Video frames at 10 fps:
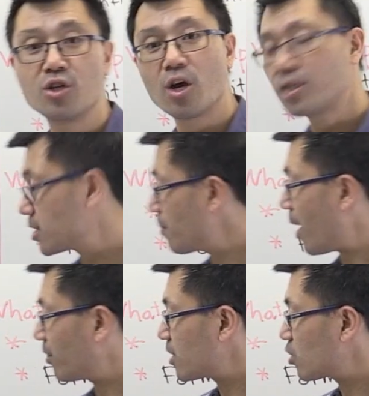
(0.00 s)
you notice
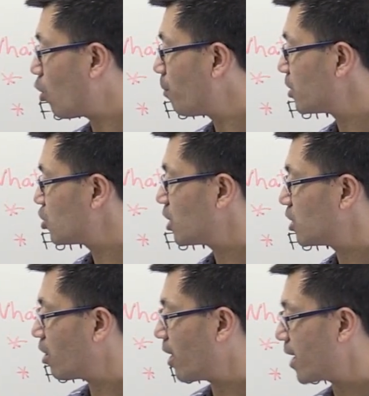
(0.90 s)
about this orbit g
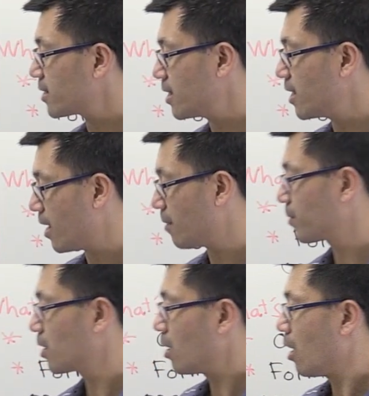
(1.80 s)
dot x here?
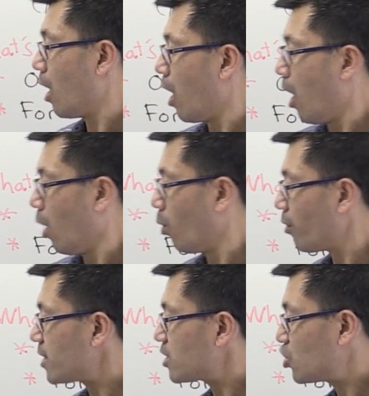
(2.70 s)
Well,
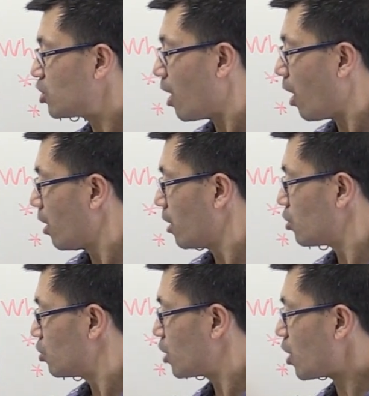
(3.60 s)
this
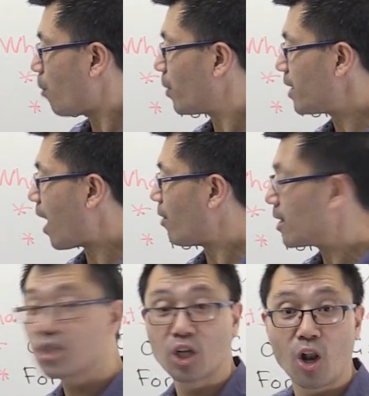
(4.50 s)
g orbit now
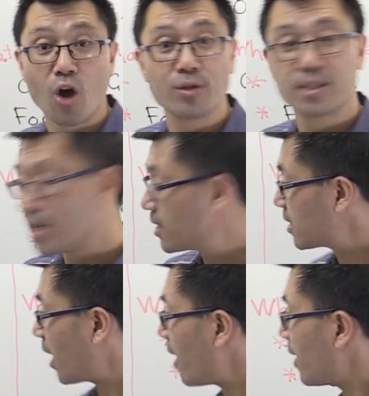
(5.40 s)
is closed
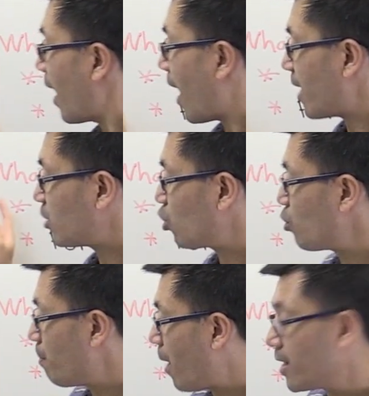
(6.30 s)
inside
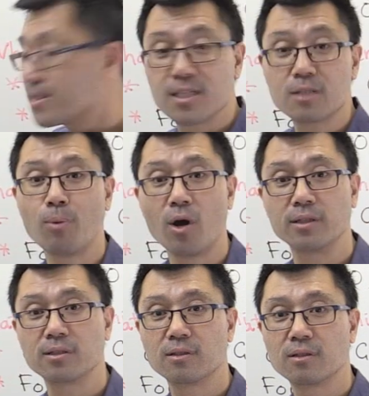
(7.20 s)
a2 minus this
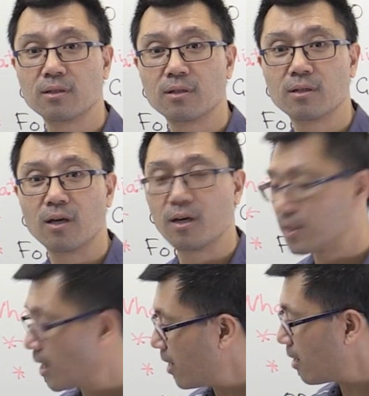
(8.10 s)
point.
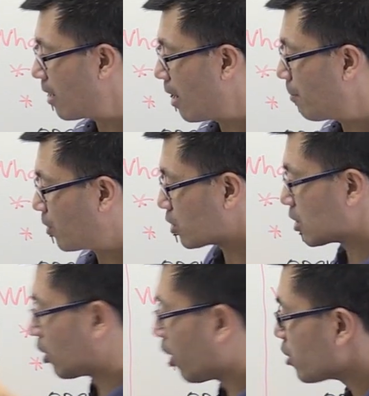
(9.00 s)
Okay. Because
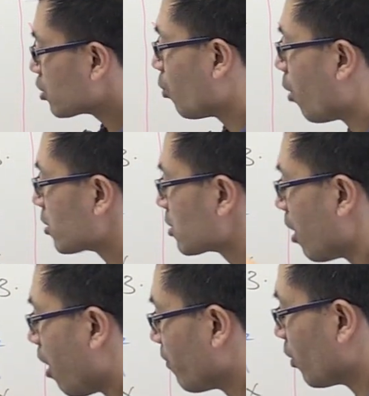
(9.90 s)
the closure was
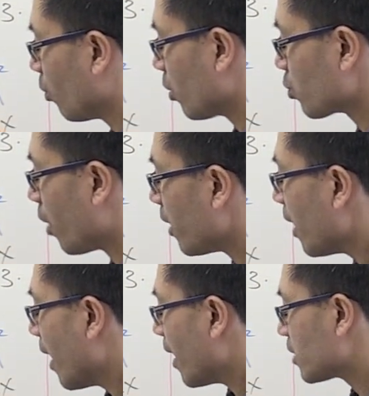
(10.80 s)
of it was what?
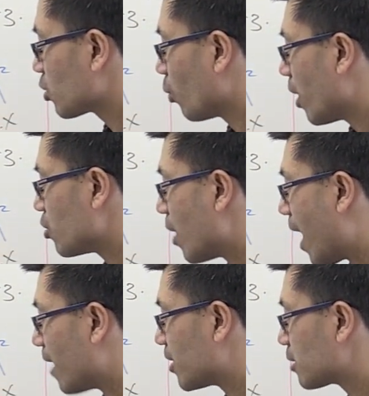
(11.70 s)
It's where you
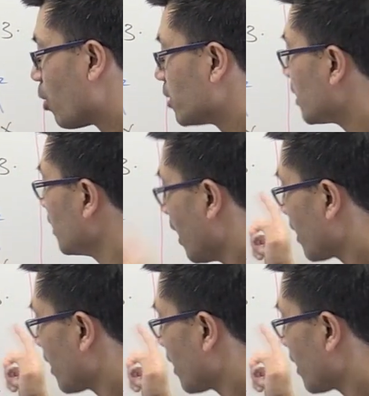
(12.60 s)
add this point in.